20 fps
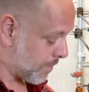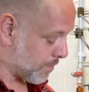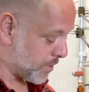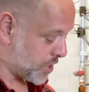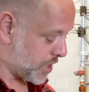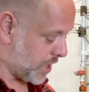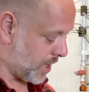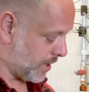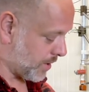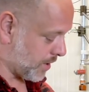
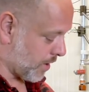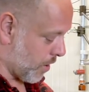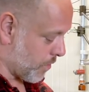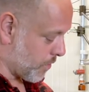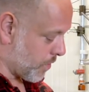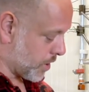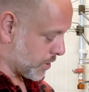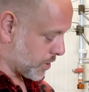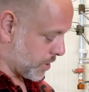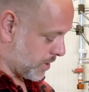Machined
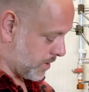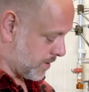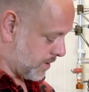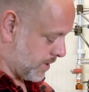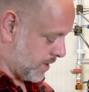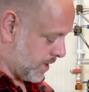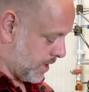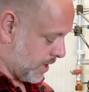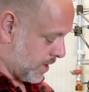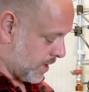conrods
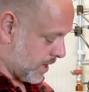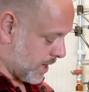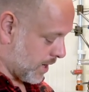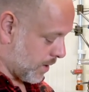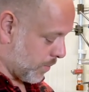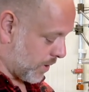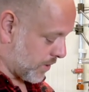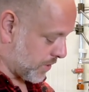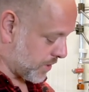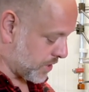
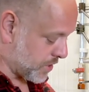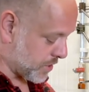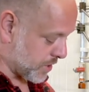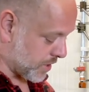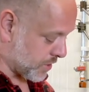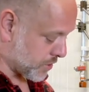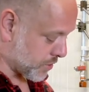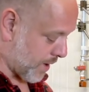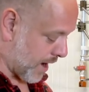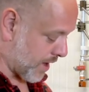uh, with these
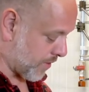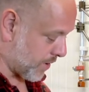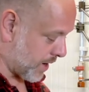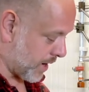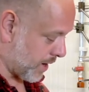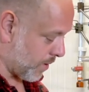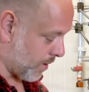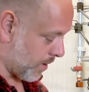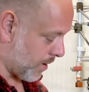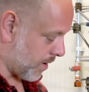
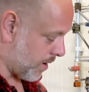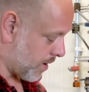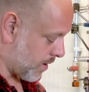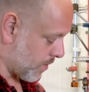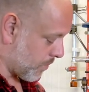strengthening